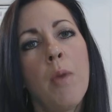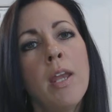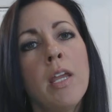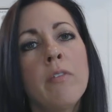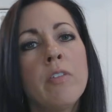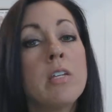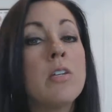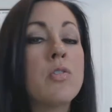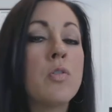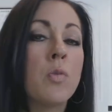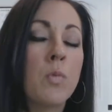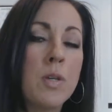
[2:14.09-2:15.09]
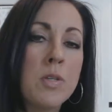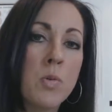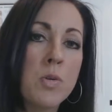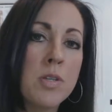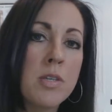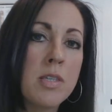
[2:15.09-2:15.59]
any of the additional
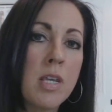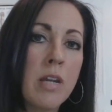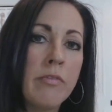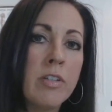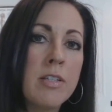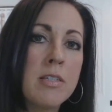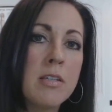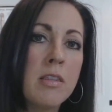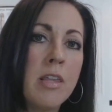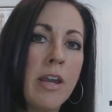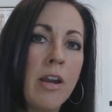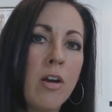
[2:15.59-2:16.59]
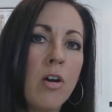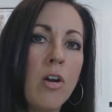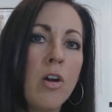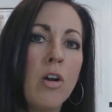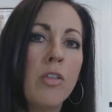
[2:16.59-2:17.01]
resources that I've listed there,